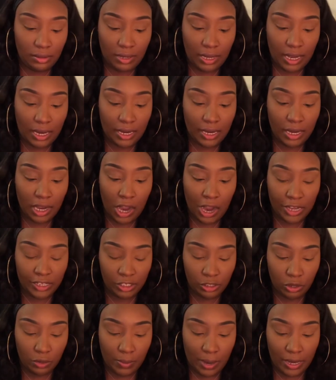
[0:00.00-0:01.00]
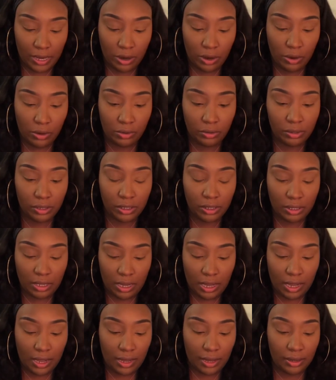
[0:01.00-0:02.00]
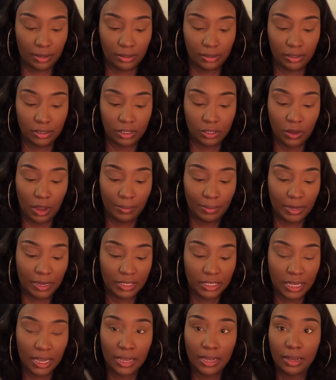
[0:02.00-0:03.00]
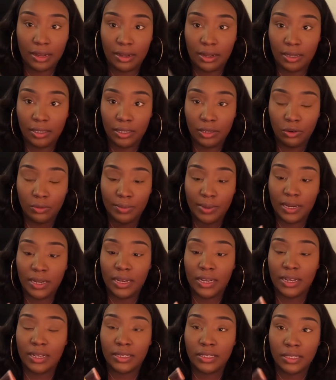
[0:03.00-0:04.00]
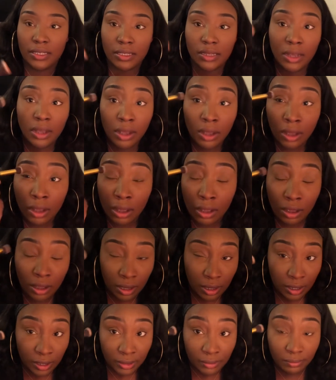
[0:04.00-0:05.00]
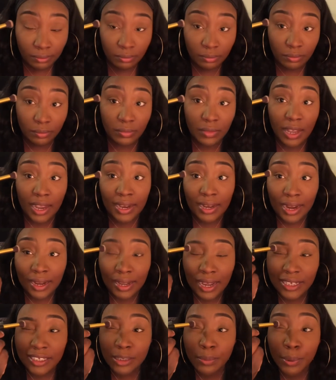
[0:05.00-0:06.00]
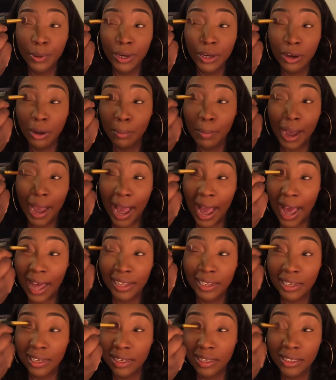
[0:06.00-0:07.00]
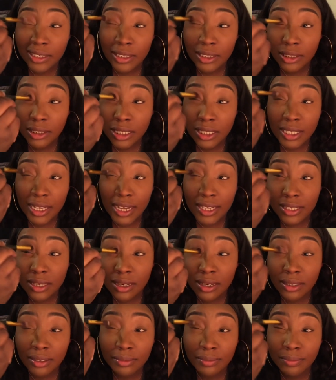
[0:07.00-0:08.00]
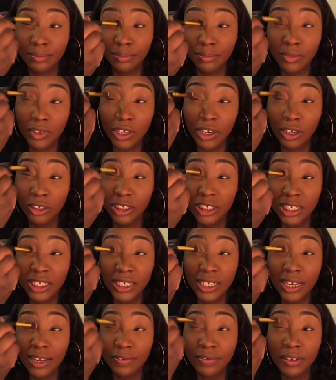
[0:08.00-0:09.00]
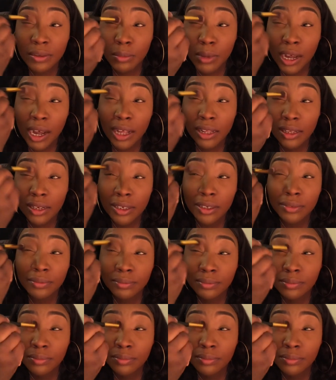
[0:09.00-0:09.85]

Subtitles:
I didn't contour my nose, and so I'm gonna take a little bit of this, and I like to put it on my eyelids just as a, you know, just to give some color.